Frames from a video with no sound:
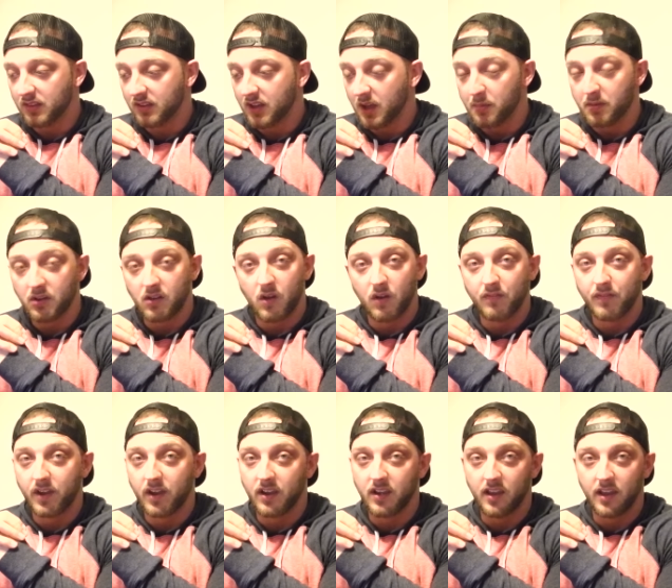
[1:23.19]
coming along
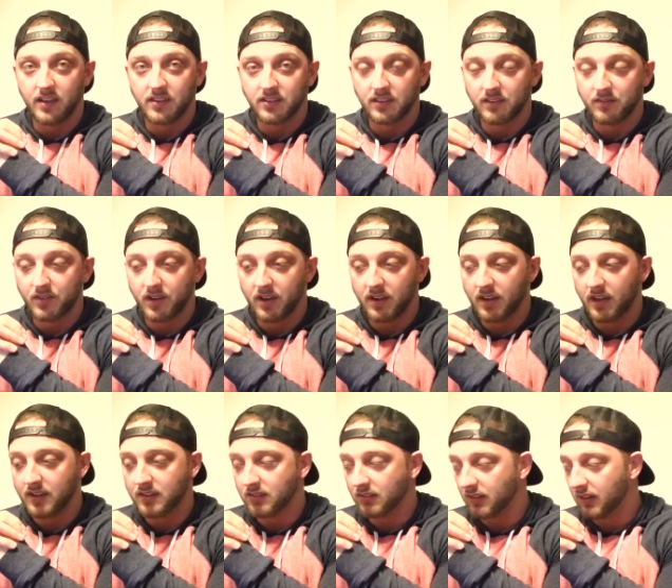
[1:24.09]
very nicely, very
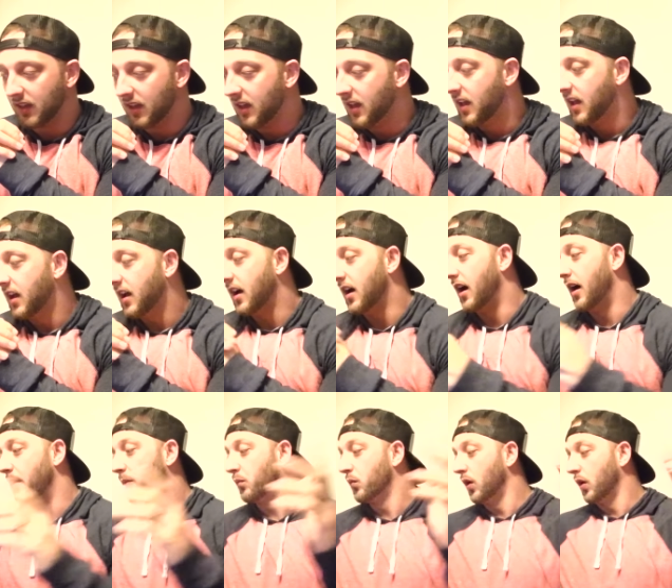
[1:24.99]
nicely.
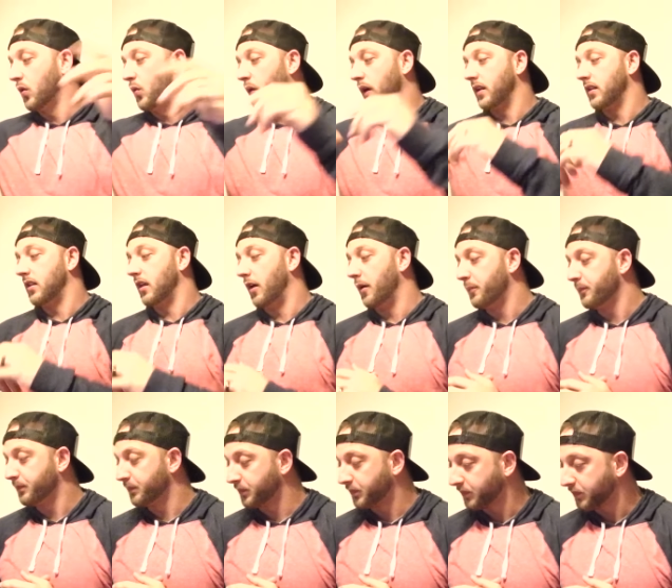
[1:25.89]
Real quick
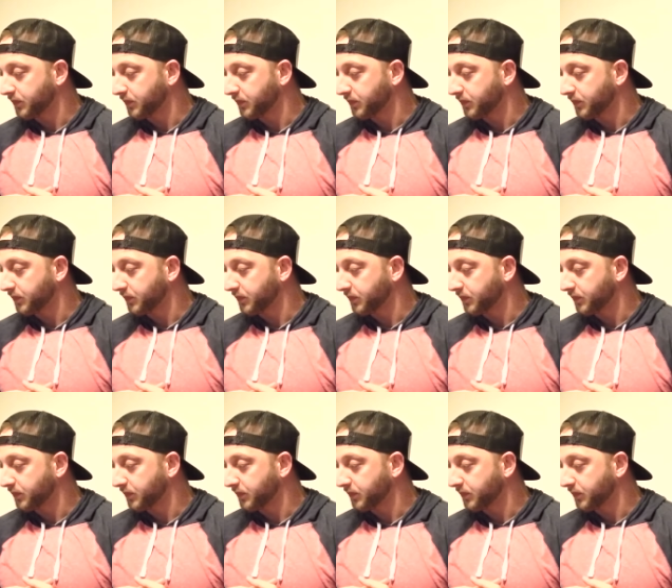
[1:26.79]
though,